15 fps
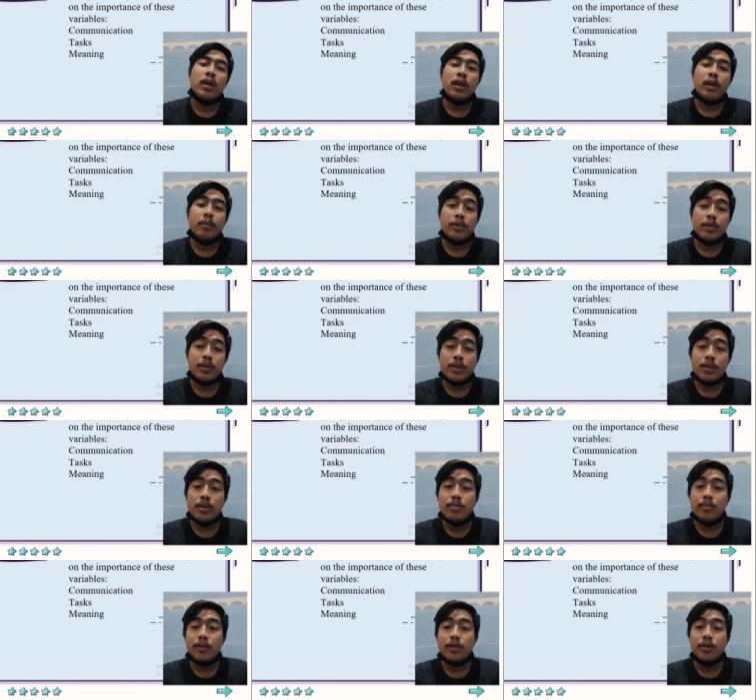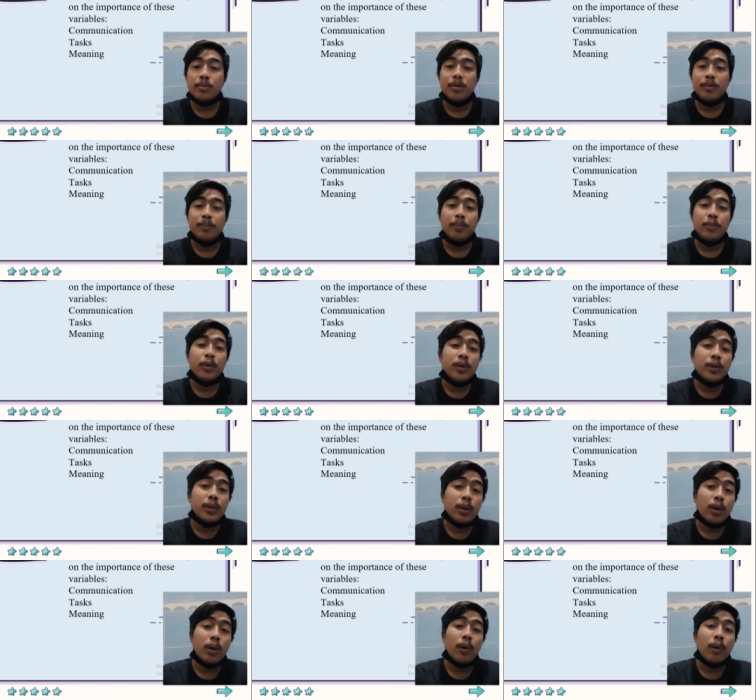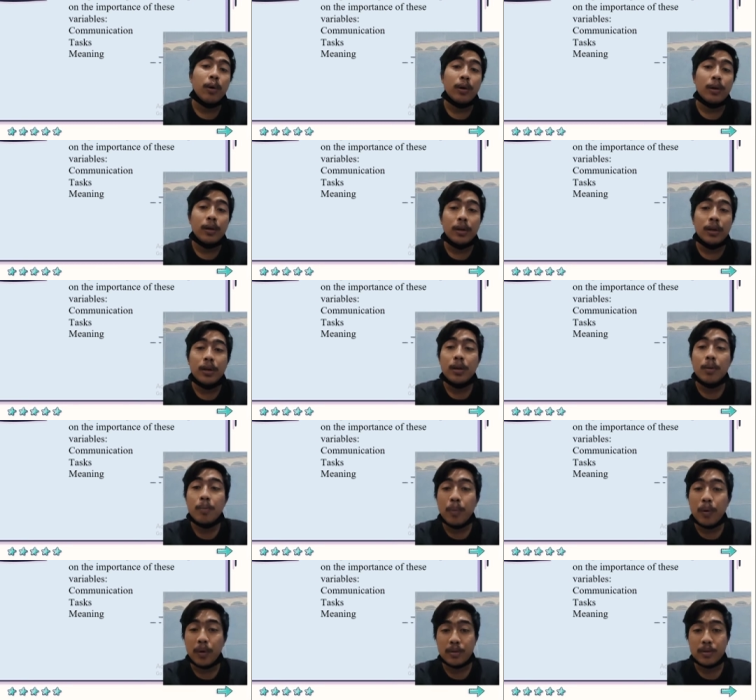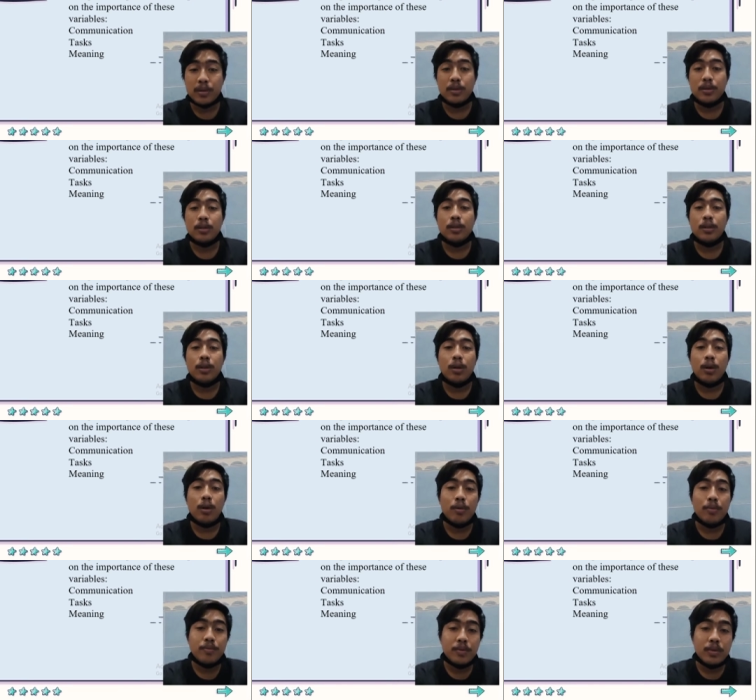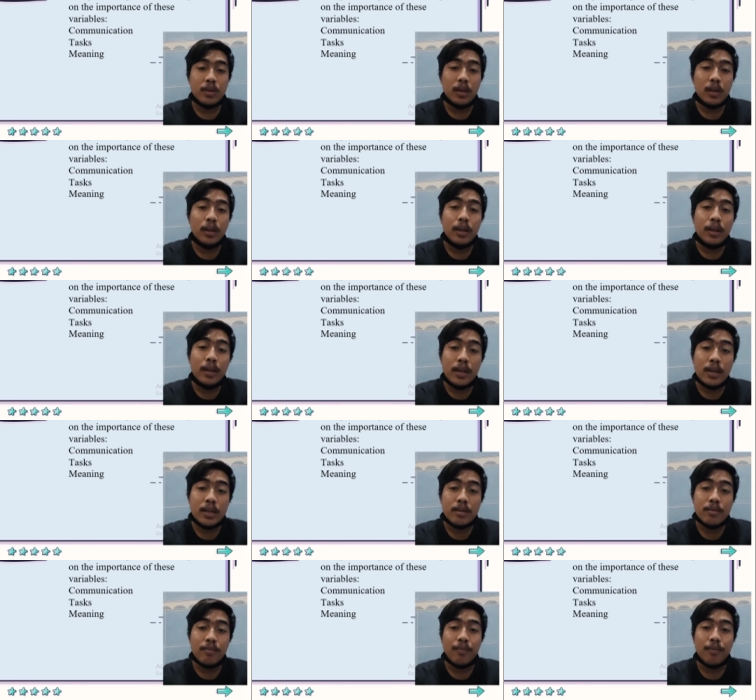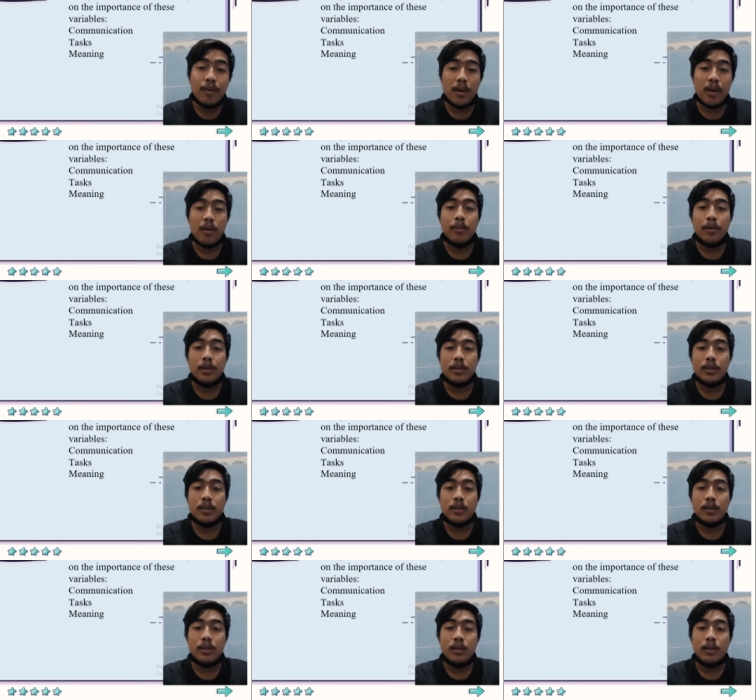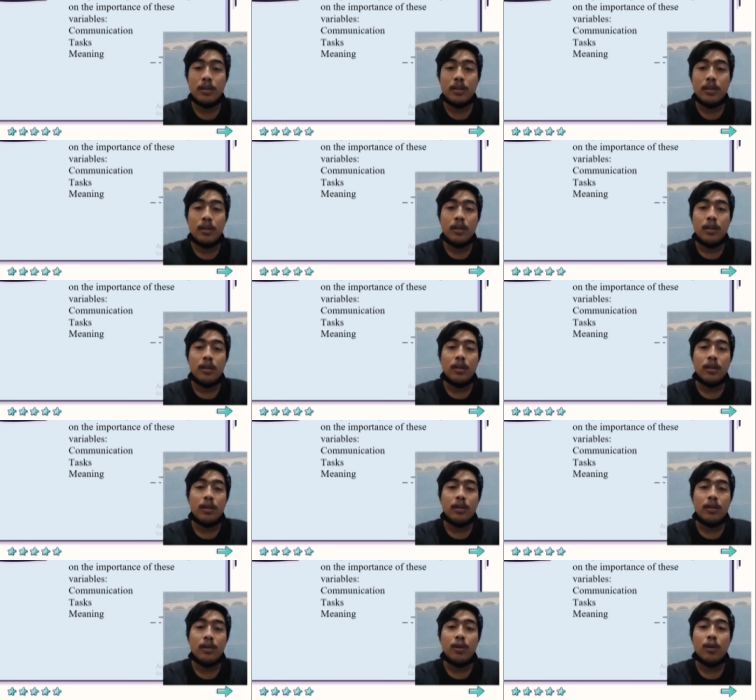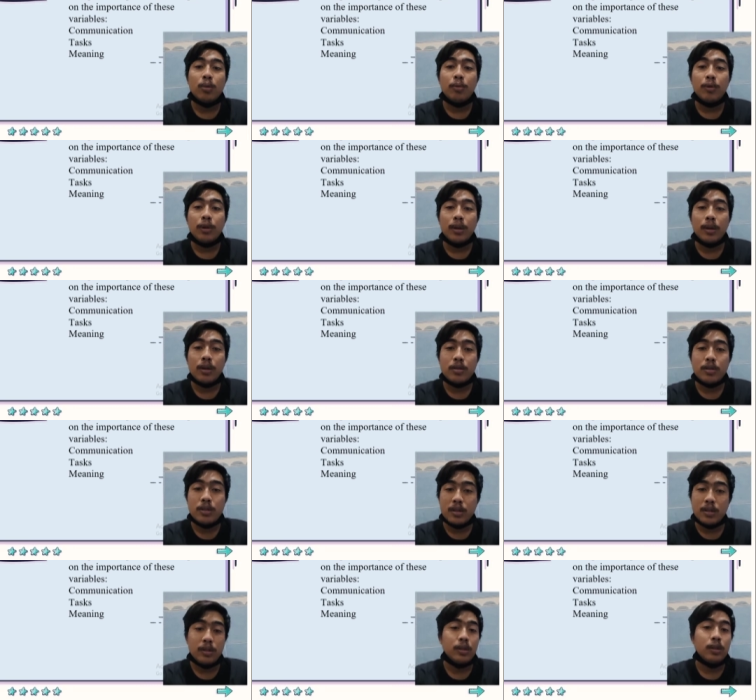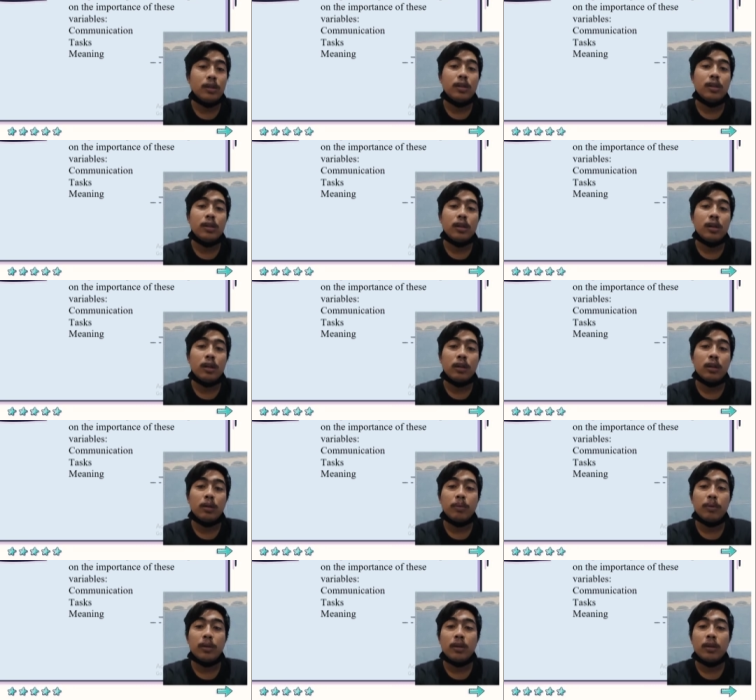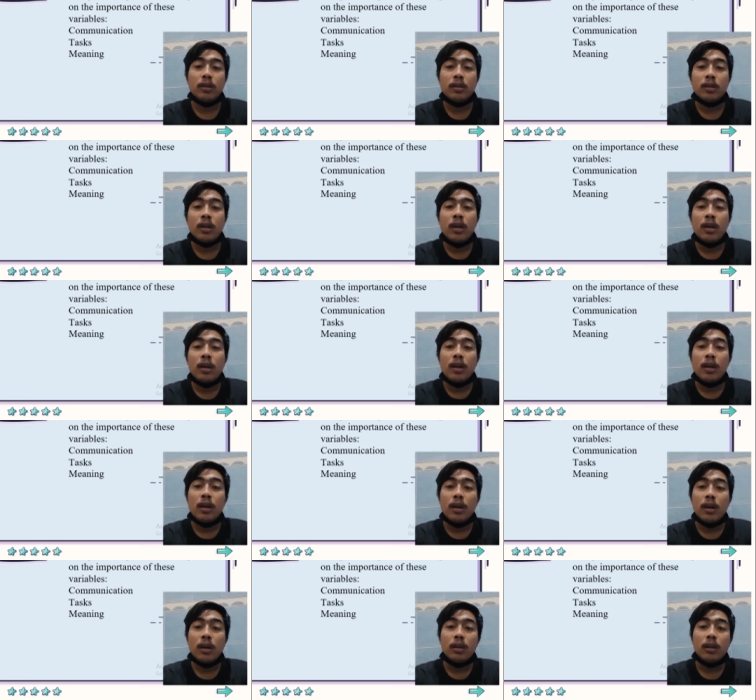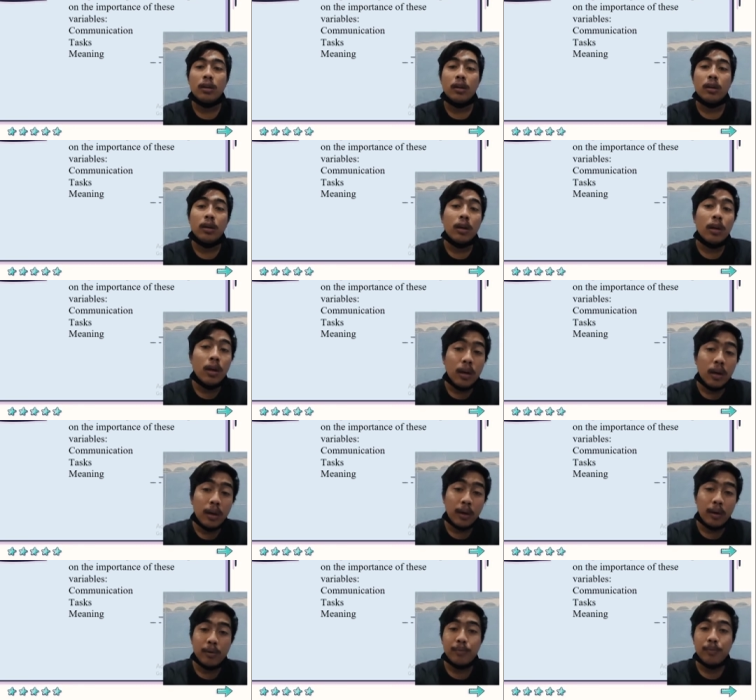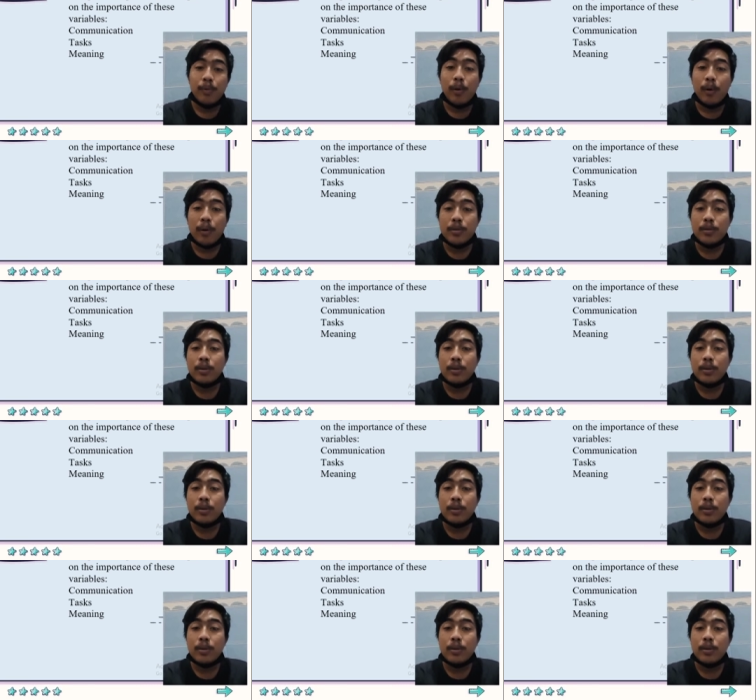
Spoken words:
Emphasis must be put on the importance of these variables, like a communication activities that involves